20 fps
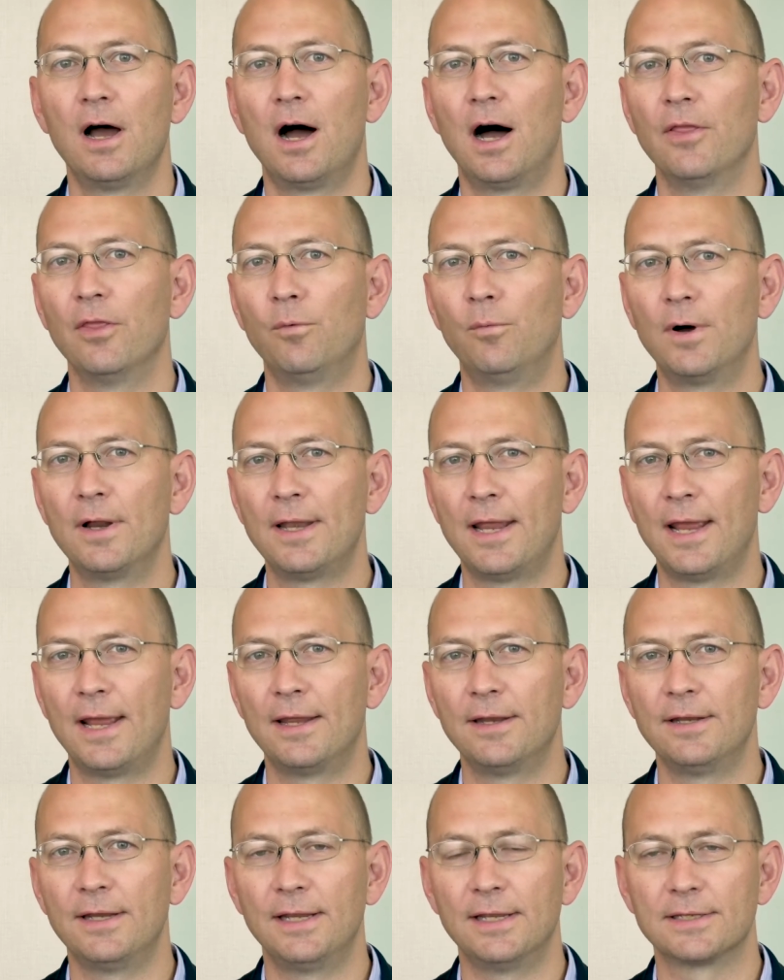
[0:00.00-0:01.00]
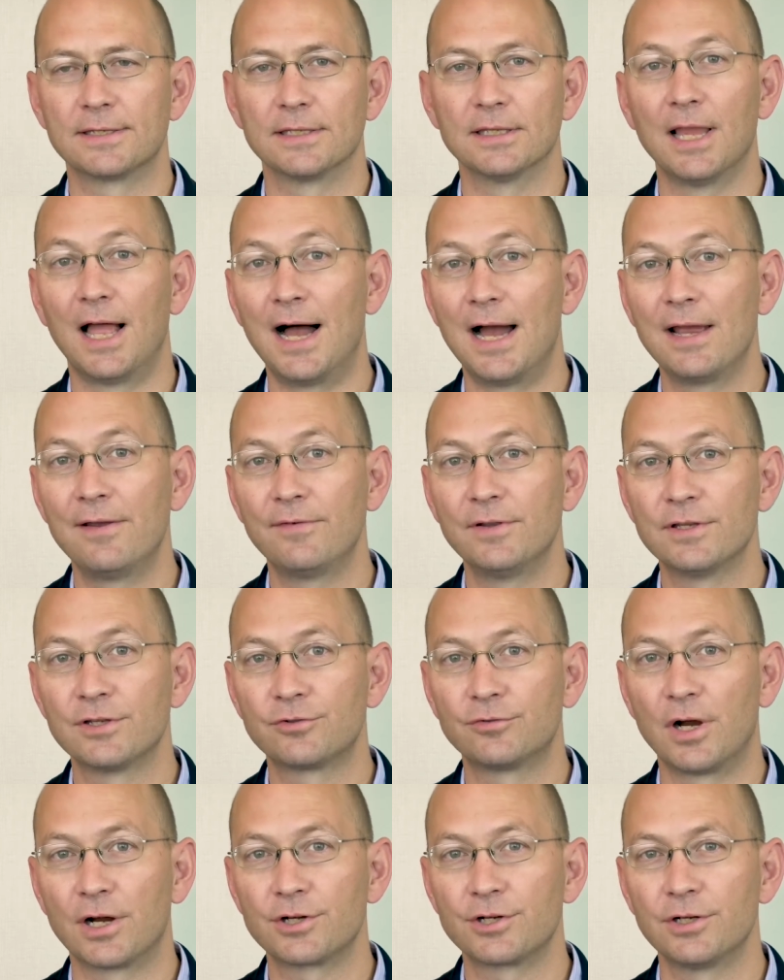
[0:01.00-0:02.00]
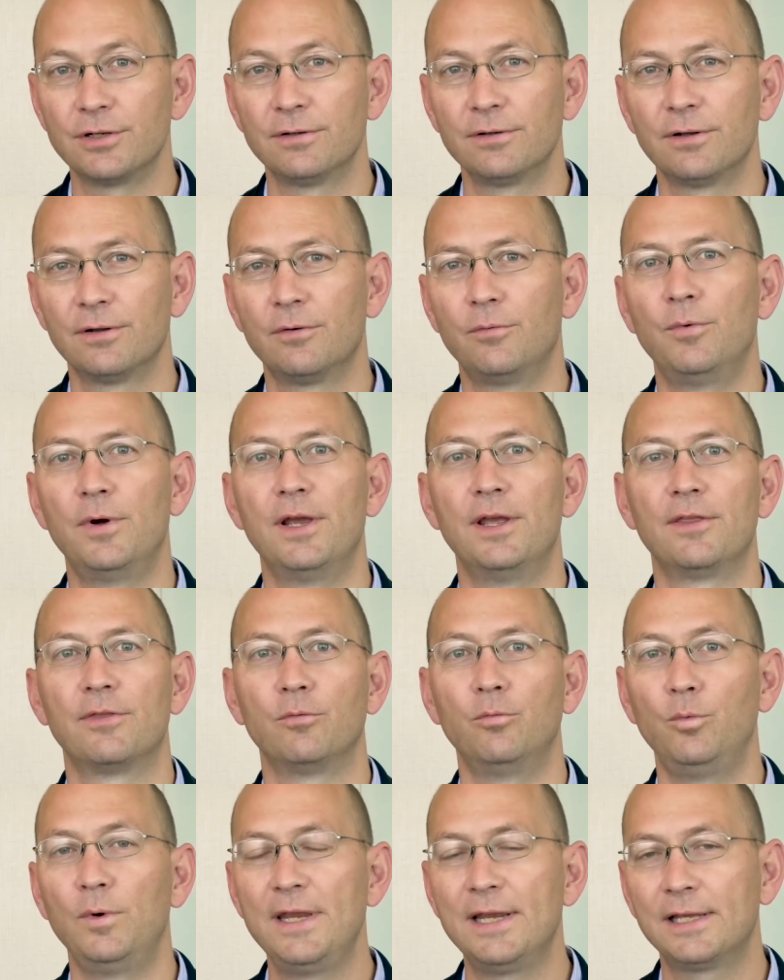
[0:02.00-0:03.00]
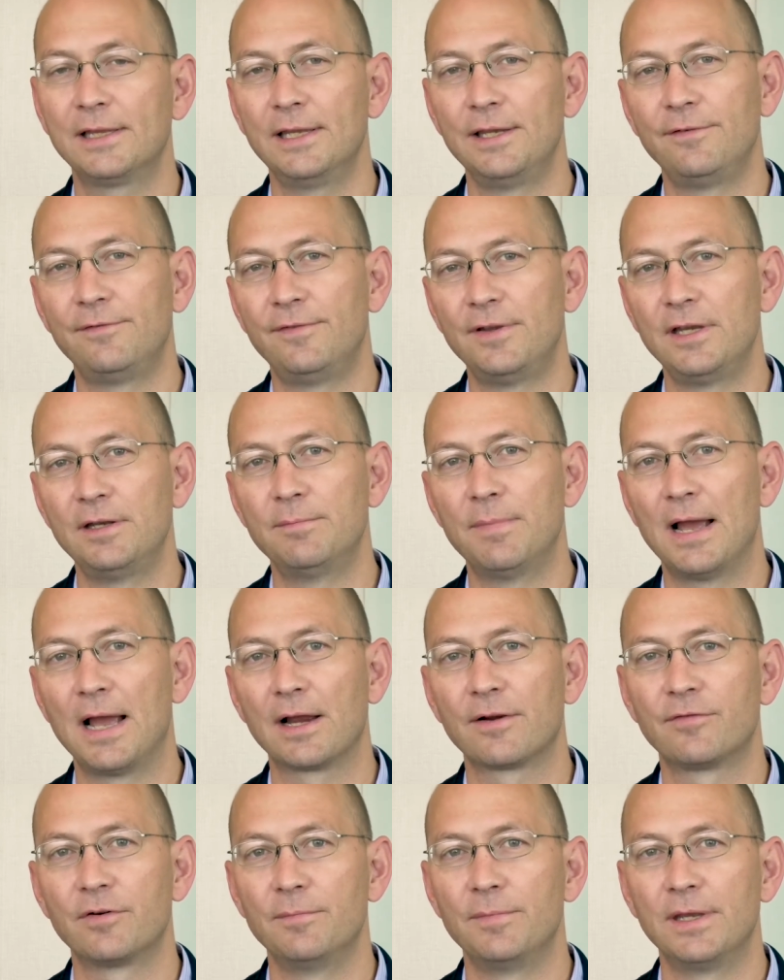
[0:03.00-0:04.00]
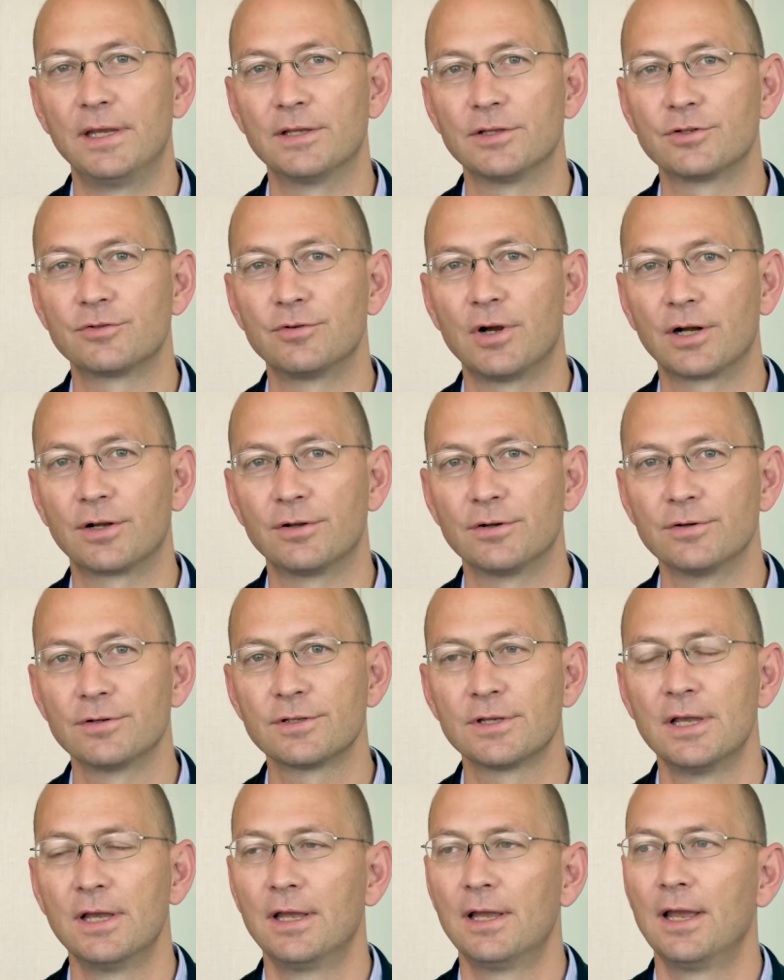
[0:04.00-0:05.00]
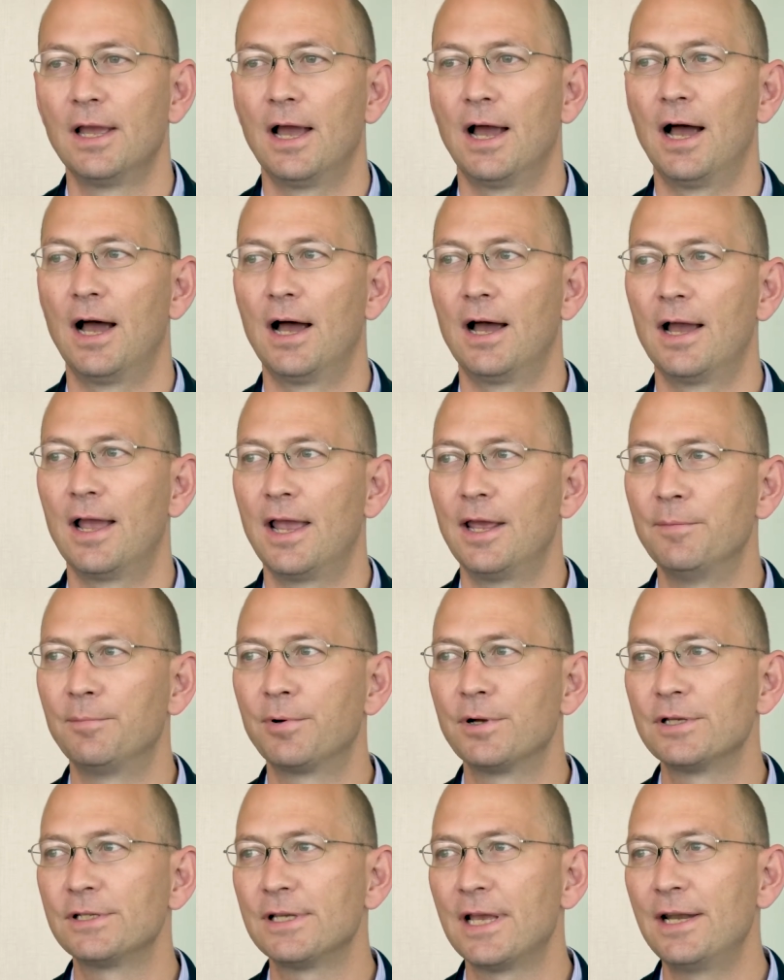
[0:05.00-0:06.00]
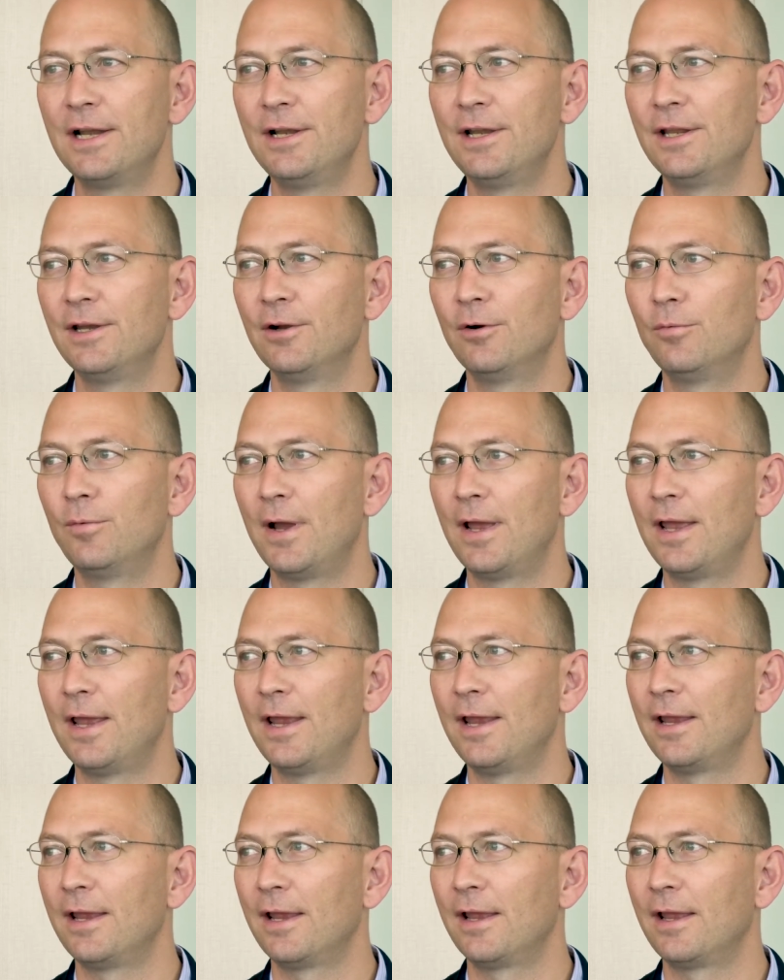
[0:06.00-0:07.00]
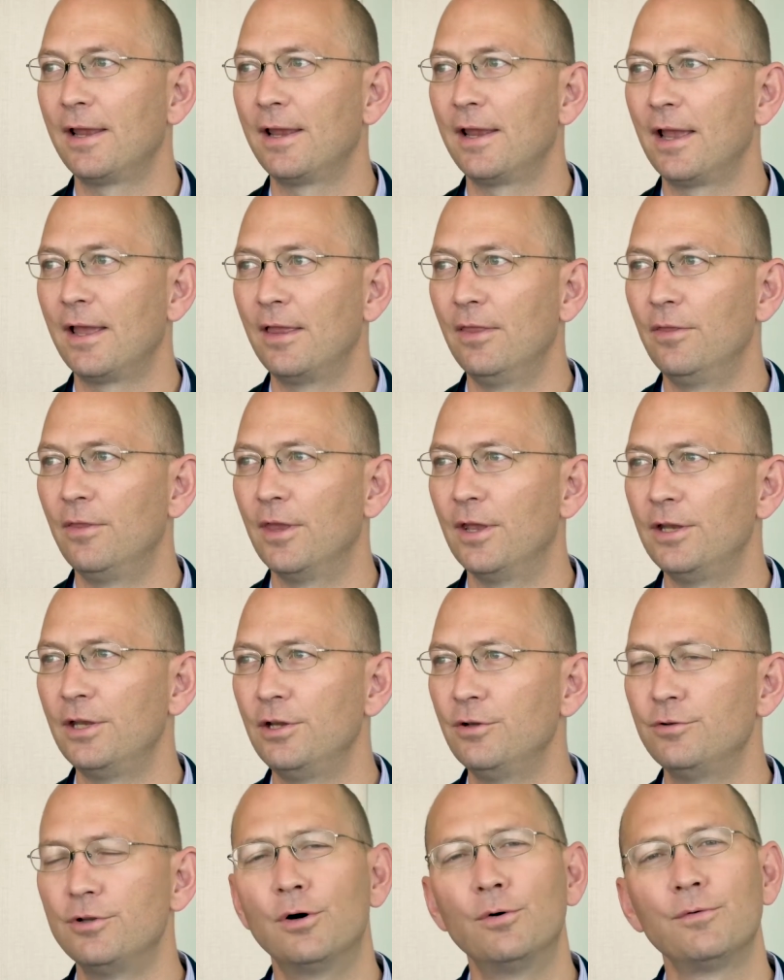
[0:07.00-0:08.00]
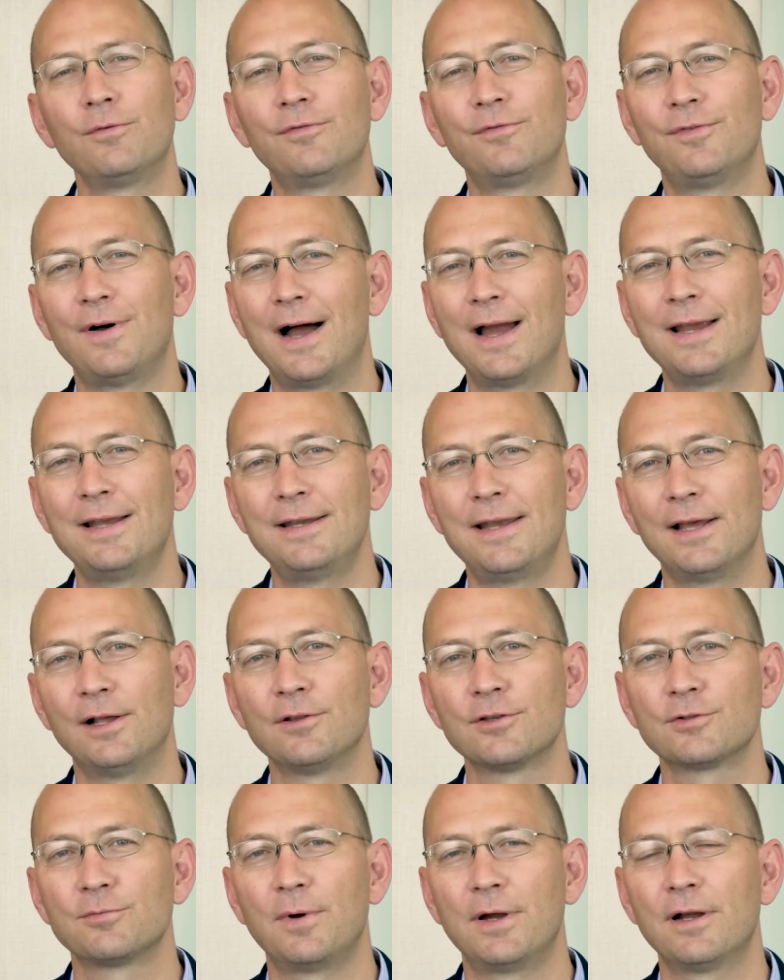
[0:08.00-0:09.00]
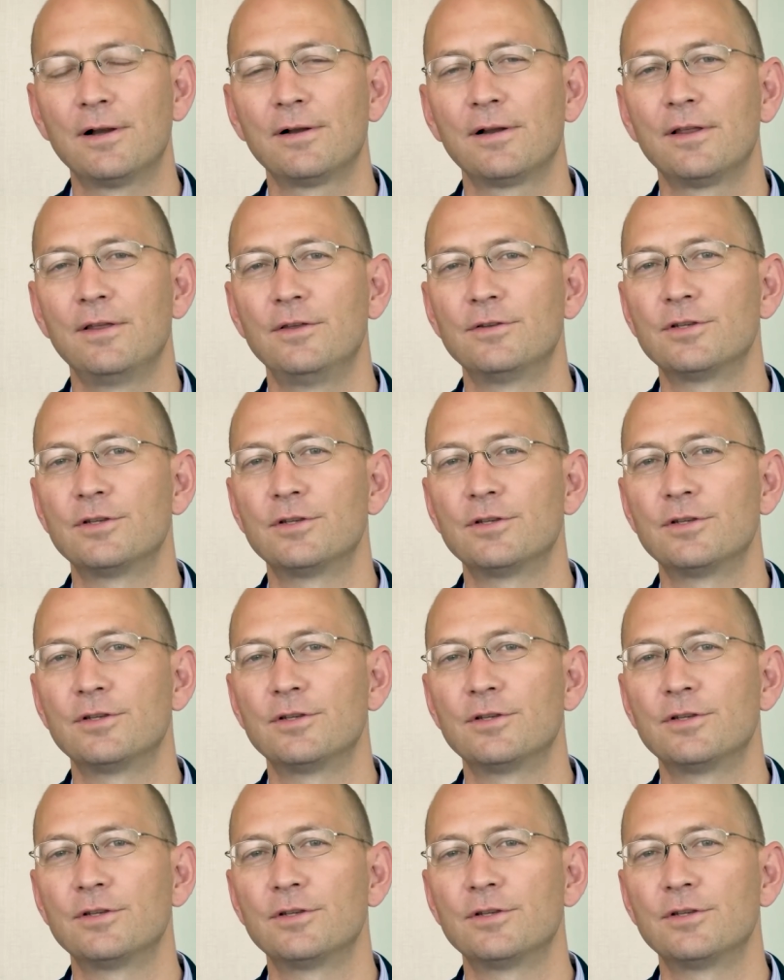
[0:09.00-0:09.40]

On the one hand, it's live instruction with weekly feedback from the instructors uh, and presented in a way that you don't find elsewhere.